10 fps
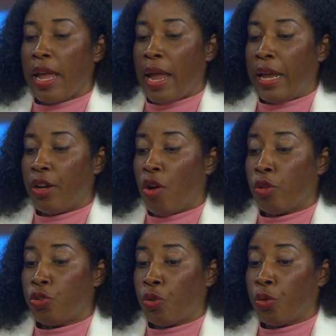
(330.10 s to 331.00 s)
And
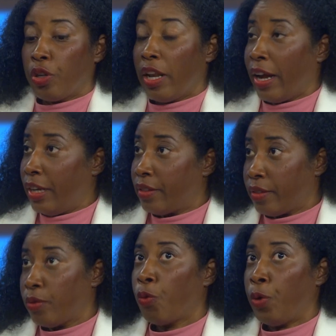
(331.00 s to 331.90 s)
also
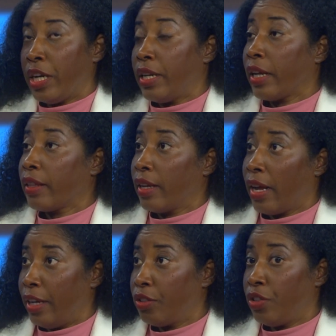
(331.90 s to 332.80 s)
clients, we connect the
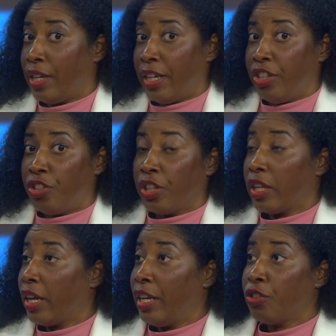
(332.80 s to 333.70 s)
clients with the dietitian.
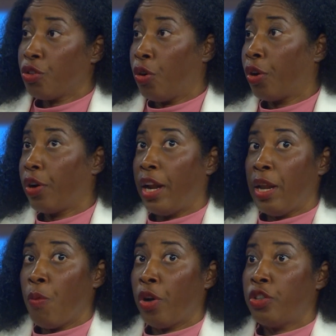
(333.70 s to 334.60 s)
Clients are
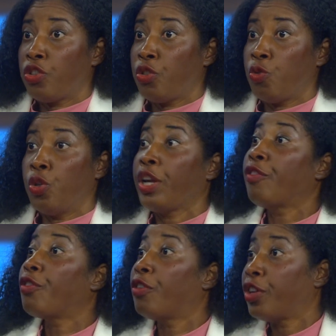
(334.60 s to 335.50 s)
anyone looking
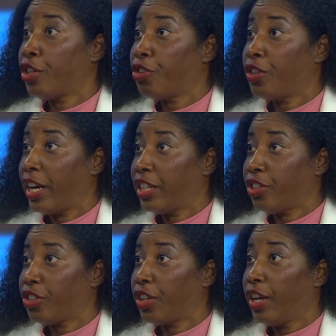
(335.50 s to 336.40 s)
for a registered
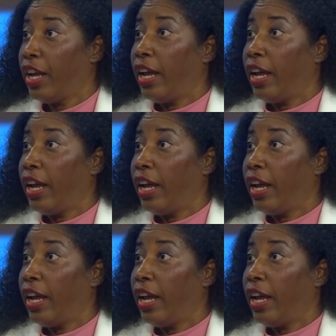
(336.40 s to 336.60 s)
dietitian.